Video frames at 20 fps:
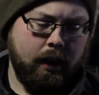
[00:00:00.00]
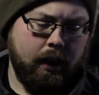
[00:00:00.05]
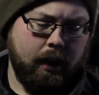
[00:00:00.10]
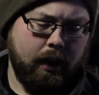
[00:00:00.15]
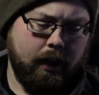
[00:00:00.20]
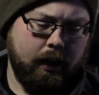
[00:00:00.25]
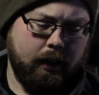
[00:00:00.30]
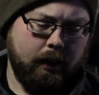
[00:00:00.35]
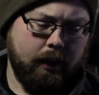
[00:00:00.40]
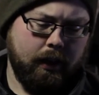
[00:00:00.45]

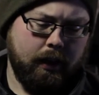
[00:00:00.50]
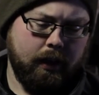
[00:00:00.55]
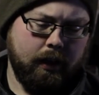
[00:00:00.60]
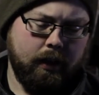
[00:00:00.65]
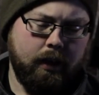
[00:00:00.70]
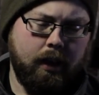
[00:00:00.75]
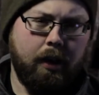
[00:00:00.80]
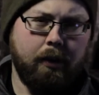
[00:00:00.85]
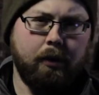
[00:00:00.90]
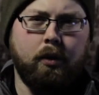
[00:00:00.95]
And
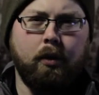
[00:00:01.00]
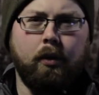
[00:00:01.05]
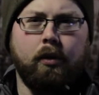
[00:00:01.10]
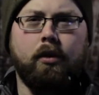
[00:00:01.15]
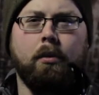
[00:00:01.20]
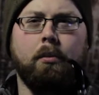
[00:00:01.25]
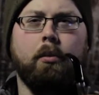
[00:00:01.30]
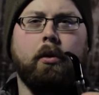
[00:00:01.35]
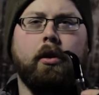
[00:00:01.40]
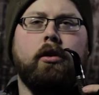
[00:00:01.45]
I was doing
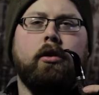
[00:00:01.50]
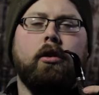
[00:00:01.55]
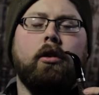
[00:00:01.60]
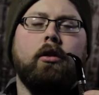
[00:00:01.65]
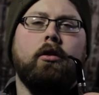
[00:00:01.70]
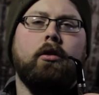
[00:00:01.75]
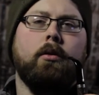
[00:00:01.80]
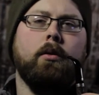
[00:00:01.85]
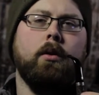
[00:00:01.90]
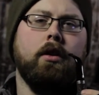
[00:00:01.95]
some
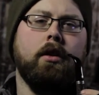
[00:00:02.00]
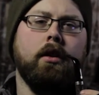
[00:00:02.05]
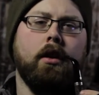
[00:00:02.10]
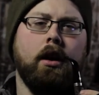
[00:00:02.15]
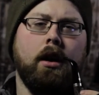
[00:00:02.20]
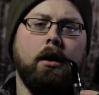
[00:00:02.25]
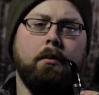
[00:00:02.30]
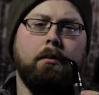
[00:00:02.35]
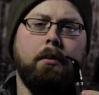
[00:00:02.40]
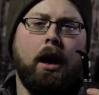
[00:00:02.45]
research with
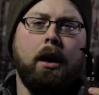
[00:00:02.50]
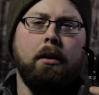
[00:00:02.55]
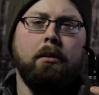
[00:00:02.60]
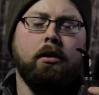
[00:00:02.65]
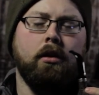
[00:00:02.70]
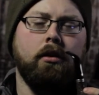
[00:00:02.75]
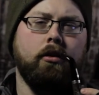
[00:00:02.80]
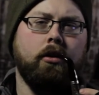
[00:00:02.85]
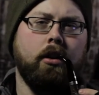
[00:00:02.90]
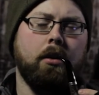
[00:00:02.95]

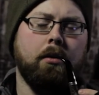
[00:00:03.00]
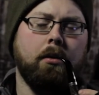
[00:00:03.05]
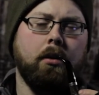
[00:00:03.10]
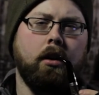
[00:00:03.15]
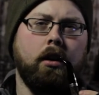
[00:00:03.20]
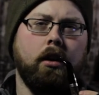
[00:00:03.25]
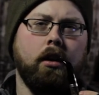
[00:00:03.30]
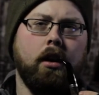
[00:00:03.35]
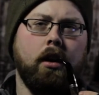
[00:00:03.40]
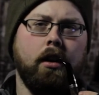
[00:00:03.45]
pipes in
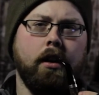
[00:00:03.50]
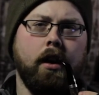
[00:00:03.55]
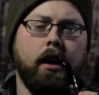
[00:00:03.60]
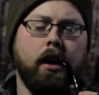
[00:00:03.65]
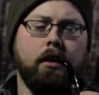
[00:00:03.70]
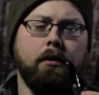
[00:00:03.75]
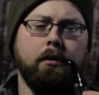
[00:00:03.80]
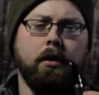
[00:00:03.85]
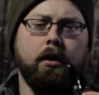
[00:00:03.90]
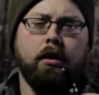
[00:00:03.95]
general and all
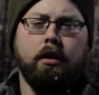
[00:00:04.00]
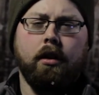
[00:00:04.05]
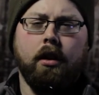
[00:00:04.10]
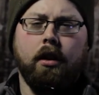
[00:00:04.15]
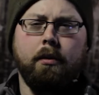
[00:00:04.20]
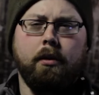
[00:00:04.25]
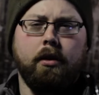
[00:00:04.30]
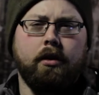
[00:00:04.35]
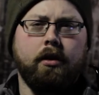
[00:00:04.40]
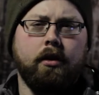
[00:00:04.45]
that, with
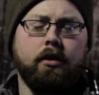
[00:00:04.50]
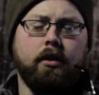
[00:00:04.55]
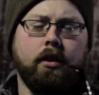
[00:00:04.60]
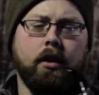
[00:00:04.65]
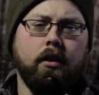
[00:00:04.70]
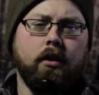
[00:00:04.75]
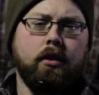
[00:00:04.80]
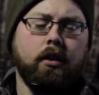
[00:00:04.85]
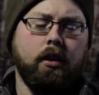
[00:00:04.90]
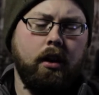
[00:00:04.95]

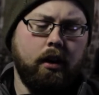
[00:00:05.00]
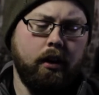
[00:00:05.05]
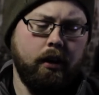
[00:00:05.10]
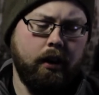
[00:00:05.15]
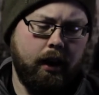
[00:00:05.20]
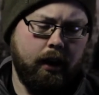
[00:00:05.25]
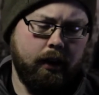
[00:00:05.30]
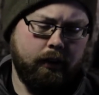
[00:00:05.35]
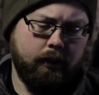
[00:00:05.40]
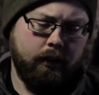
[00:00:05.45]
resistance and all
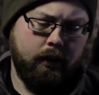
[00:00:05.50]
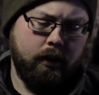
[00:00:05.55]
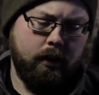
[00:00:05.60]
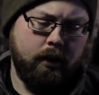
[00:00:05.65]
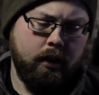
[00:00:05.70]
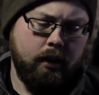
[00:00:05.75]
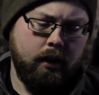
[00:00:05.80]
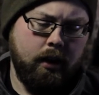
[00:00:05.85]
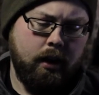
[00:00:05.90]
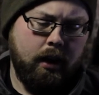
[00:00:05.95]
that, and
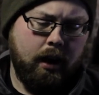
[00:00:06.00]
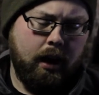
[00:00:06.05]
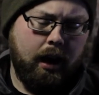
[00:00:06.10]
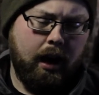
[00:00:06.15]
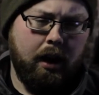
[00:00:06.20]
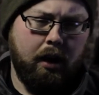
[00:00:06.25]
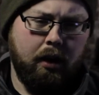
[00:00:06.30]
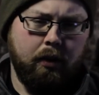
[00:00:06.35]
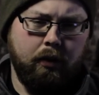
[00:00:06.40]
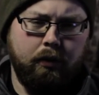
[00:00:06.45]

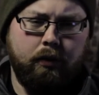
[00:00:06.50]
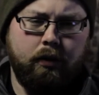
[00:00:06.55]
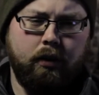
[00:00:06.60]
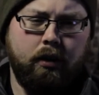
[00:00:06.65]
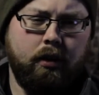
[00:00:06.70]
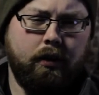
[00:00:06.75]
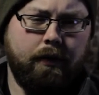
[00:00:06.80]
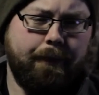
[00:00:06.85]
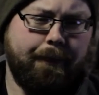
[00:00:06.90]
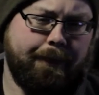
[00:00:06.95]
how,
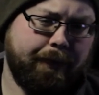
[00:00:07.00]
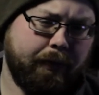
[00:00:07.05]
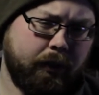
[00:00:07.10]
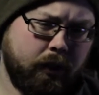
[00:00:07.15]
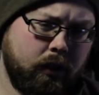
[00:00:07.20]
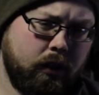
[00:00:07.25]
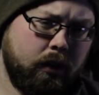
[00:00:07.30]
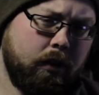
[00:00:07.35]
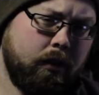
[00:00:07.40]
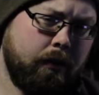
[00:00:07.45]

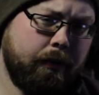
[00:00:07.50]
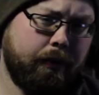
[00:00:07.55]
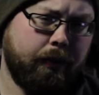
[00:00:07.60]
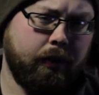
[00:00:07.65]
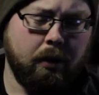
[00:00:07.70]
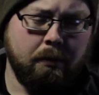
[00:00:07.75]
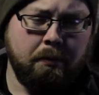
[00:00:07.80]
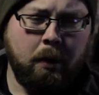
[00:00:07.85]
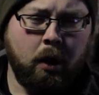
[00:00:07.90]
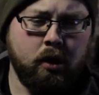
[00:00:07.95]

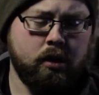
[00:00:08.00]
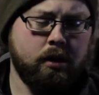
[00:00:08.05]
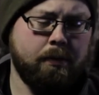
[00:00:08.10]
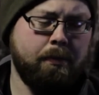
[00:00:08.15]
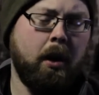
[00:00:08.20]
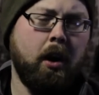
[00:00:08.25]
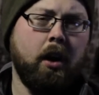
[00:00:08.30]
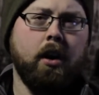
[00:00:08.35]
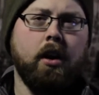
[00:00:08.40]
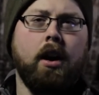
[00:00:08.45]
for the most
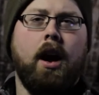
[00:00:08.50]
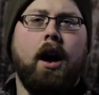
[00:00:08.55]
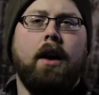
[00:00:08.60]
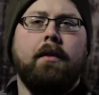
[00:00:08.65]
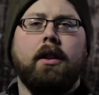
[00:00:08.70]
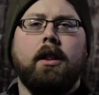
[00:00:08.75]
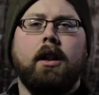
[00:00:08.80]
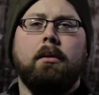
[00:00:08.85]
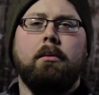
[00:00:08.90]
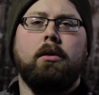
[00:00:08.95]
part,
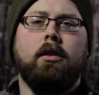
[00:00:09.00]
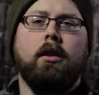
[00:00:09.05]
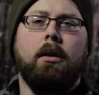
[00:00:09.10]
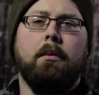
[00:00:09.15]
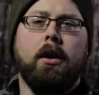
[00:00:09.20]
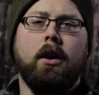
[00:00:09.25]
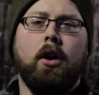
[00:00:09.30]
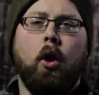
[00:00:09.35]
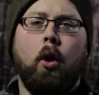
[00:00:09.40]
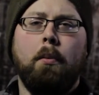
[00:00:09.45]
having them
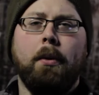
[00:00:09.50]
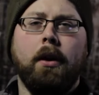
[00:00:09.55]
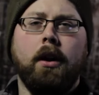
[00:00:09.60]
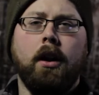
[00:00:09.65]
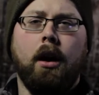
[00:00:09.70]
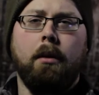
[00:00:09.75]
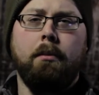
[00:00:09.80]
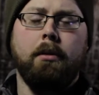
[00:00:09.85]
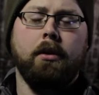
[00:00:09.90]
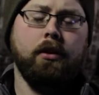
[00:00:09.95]
somewhat opened
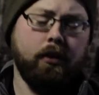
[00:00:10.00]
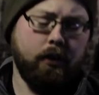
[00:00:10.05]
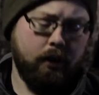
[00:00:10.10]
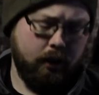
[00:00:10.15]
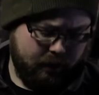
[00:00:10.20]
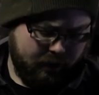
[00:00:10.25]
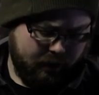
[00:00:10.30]
up is